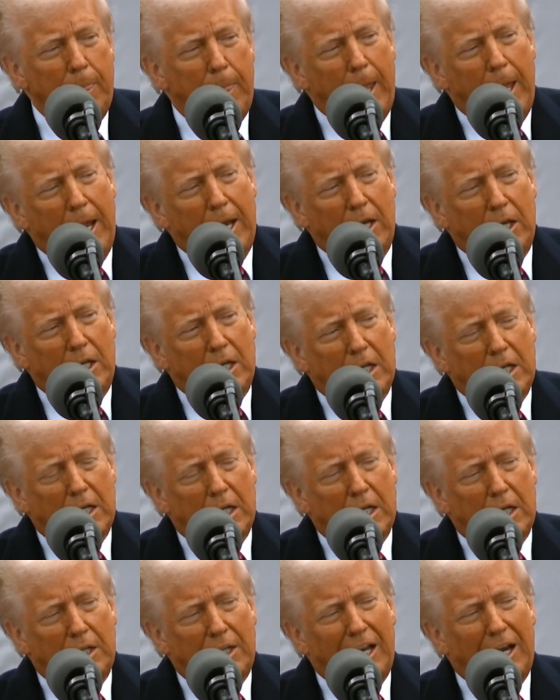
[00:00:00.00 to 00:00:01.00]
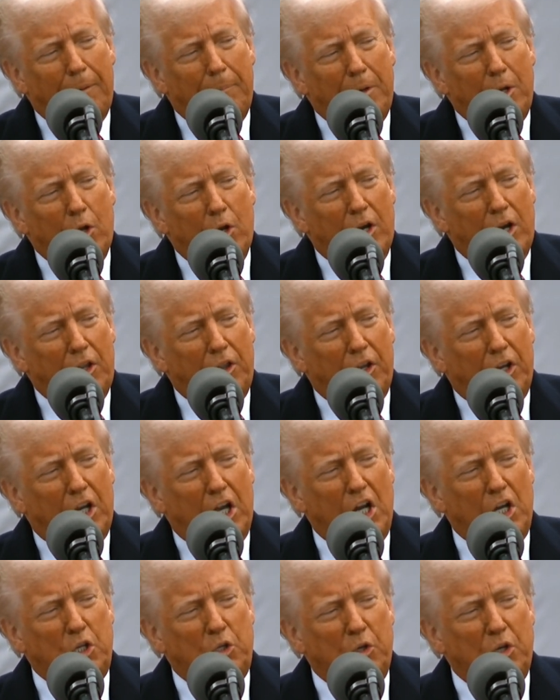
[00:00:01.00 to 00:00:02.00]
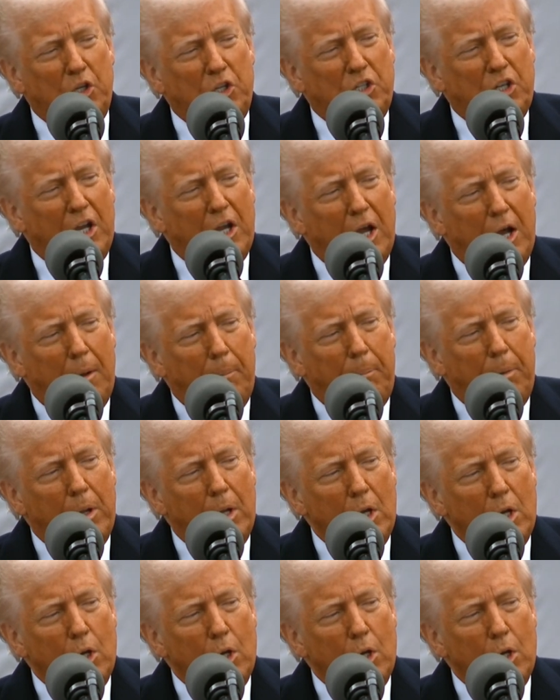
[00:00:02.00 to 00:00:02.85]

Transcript: And that'll be on other countries to help